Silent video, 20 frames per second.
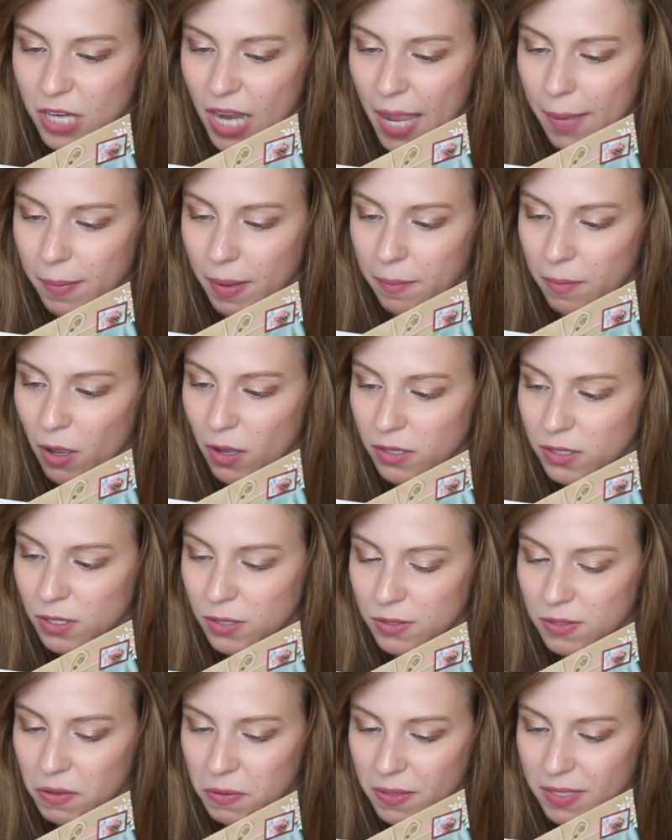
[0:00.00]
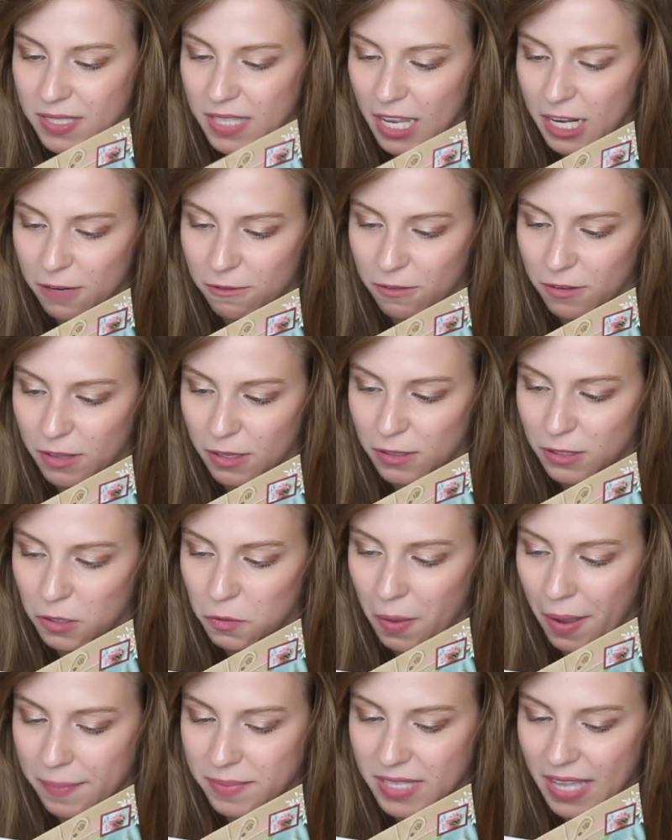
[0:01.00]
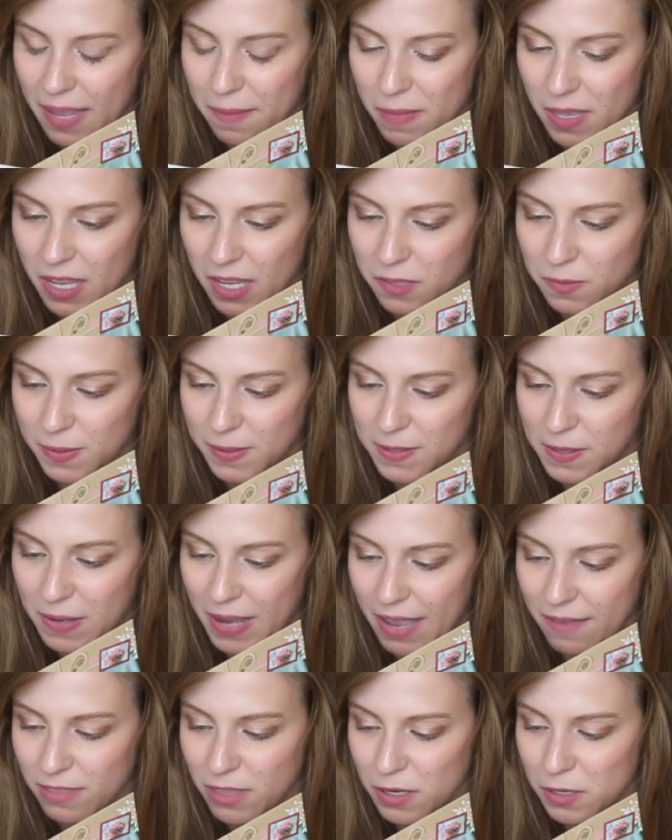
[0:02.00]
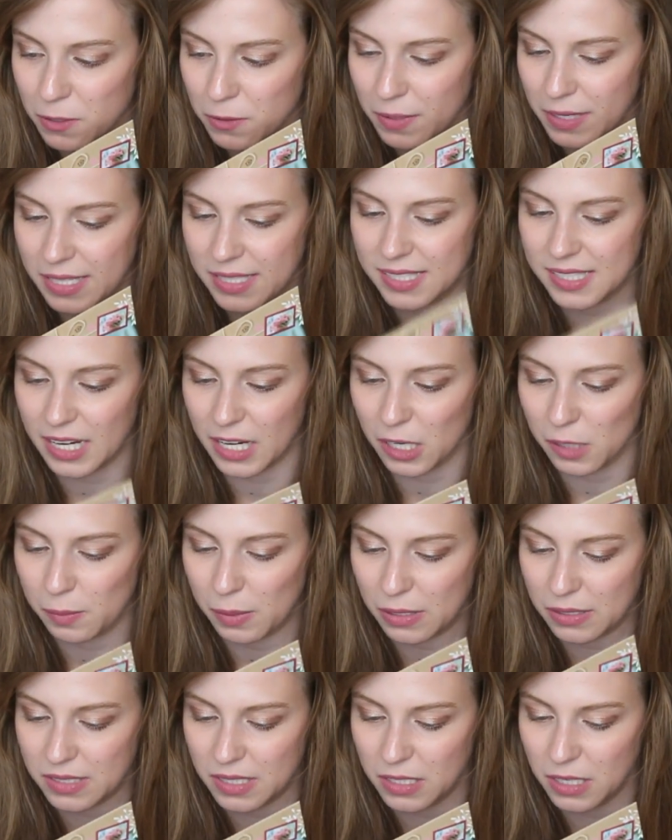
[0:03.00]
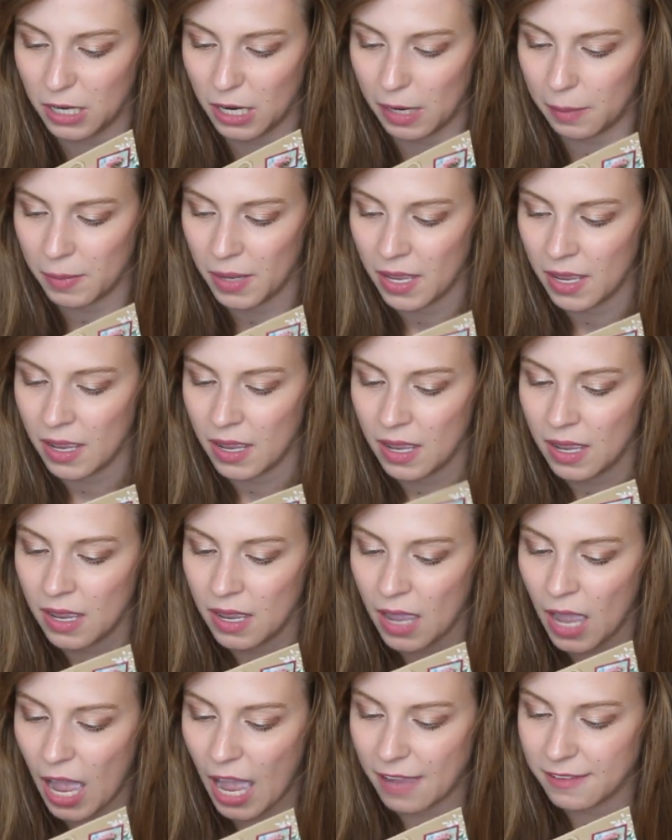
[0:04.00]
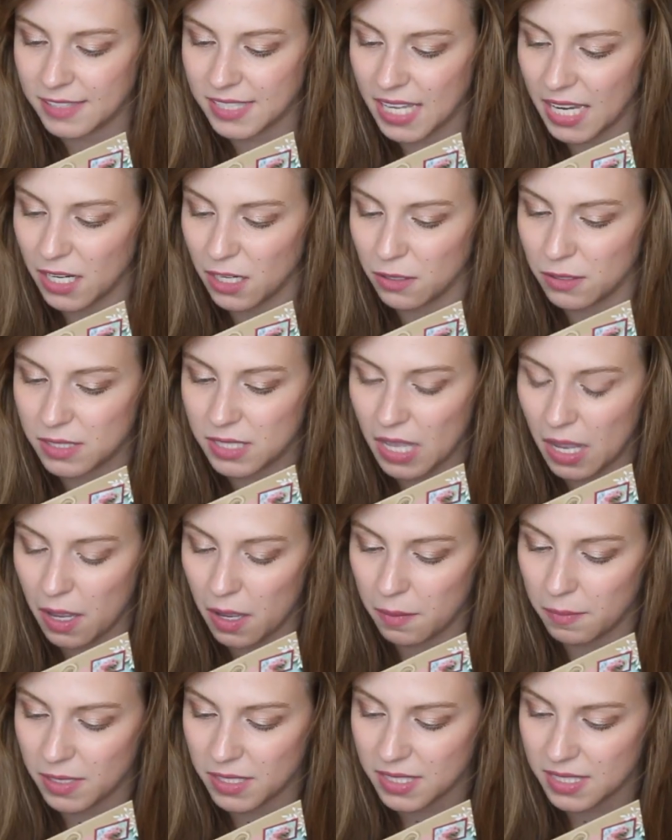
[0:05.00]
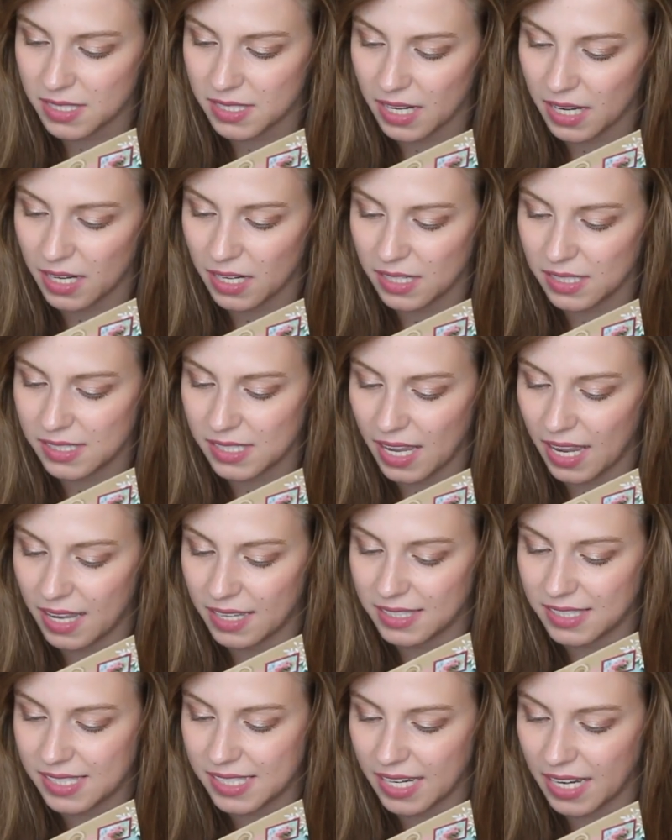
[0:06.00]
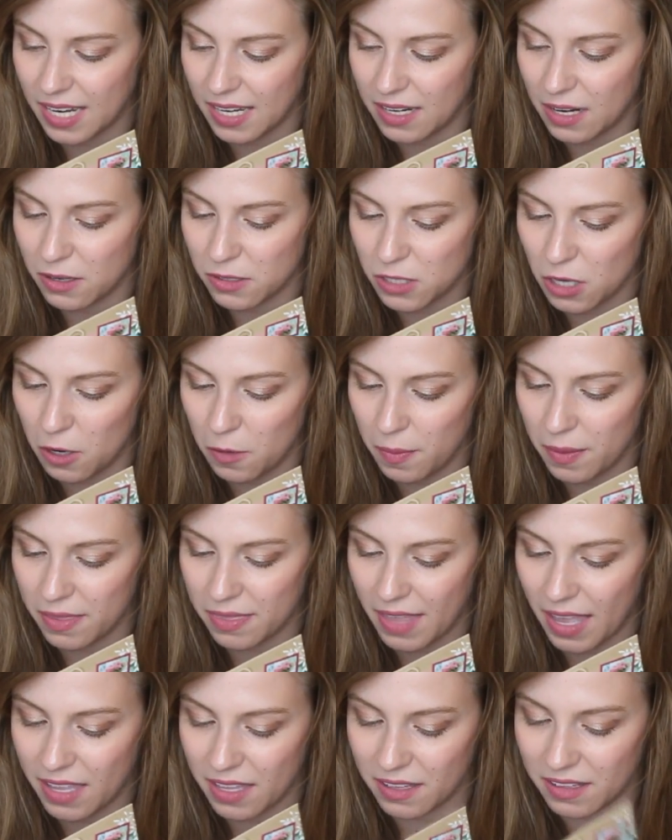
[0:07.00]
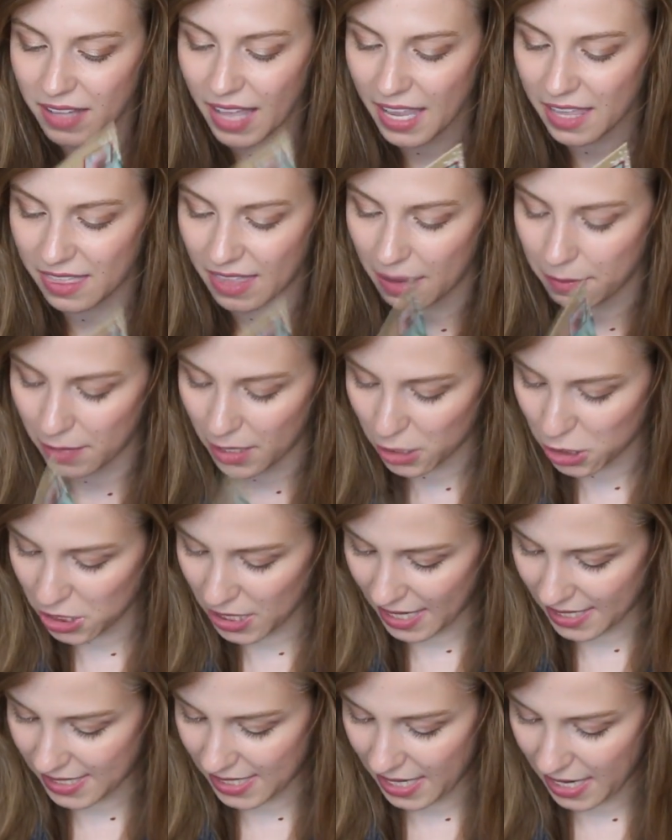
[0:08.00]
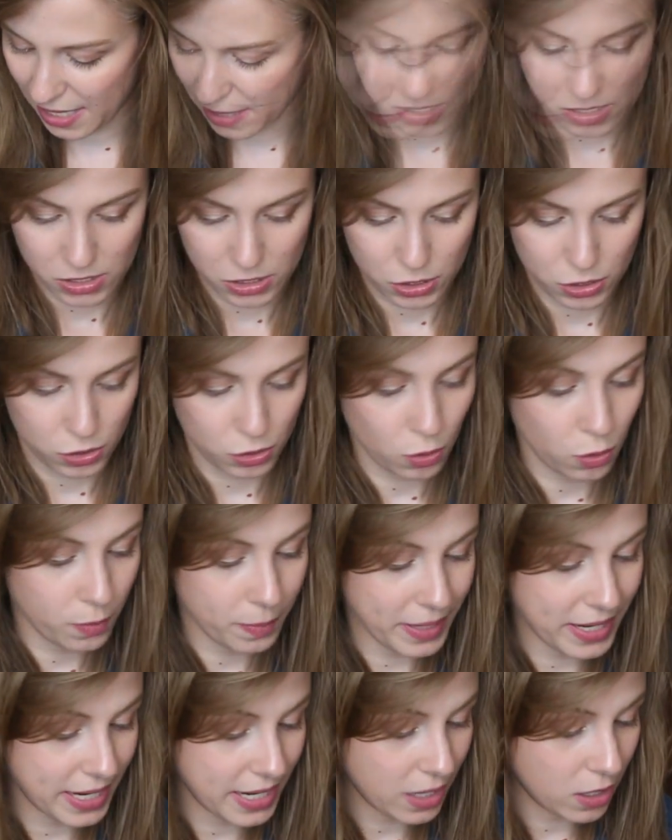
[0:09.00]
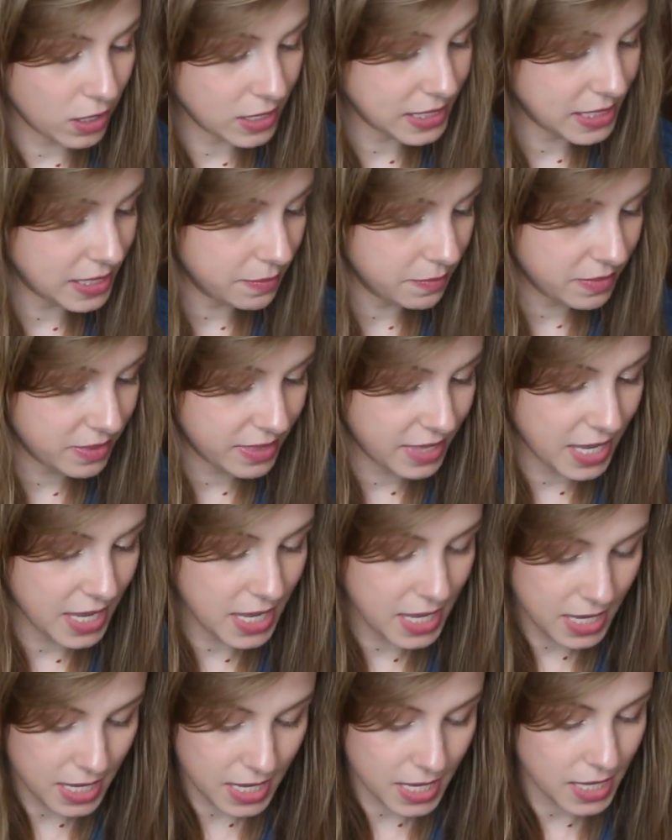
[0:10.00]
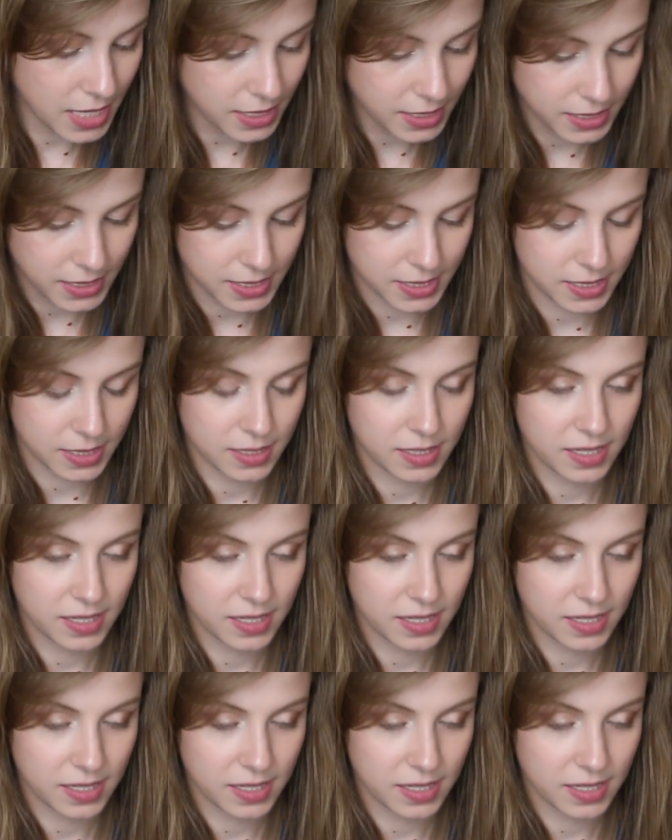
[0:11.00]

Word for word: shop. I'm also so excited for the new website because we don't have the Darice sticker books in Europe. I've sent you some stickers and sticky notes hoping that you'll like them. Jessica. So many awesome things.